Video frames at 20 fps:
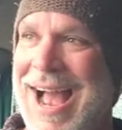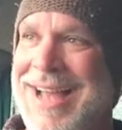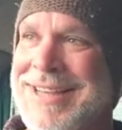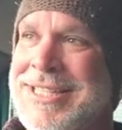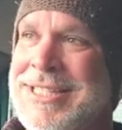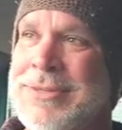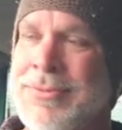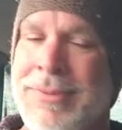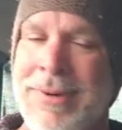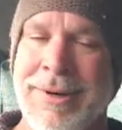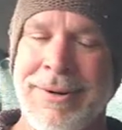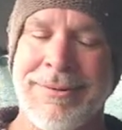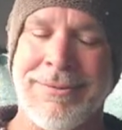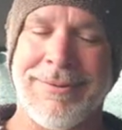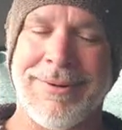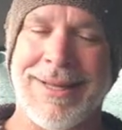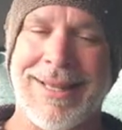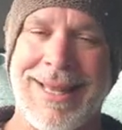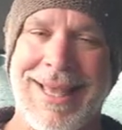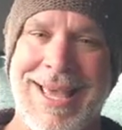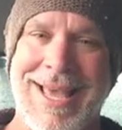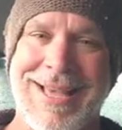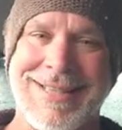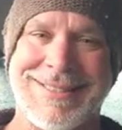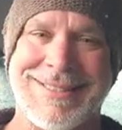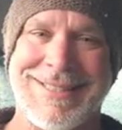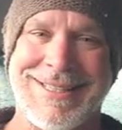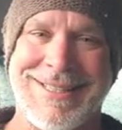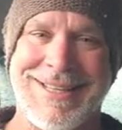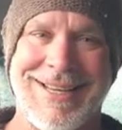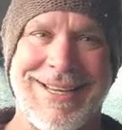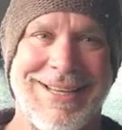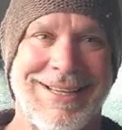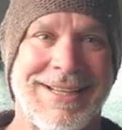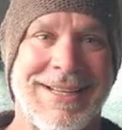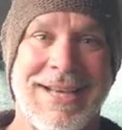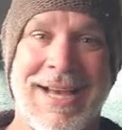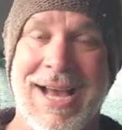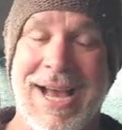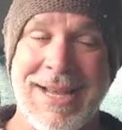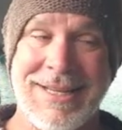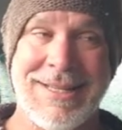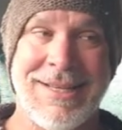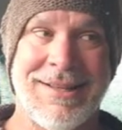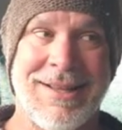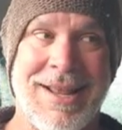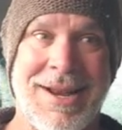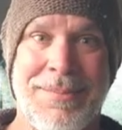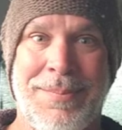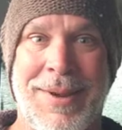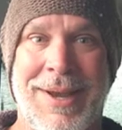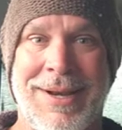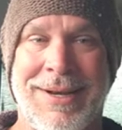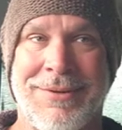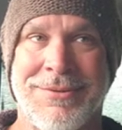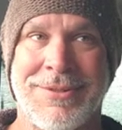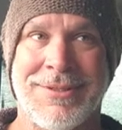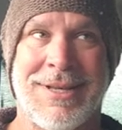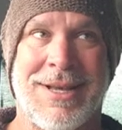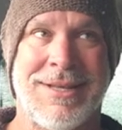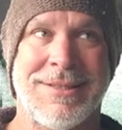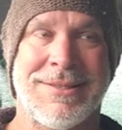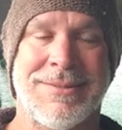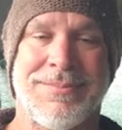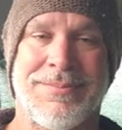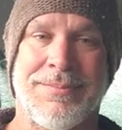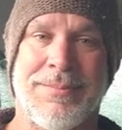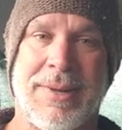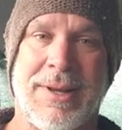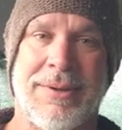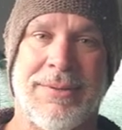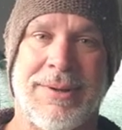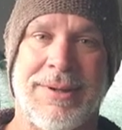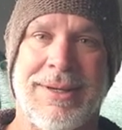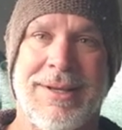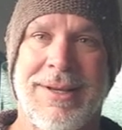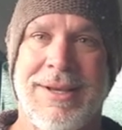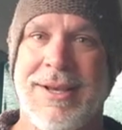I just wanted to relax today. I did a lot of painting. It was awesome, by the way.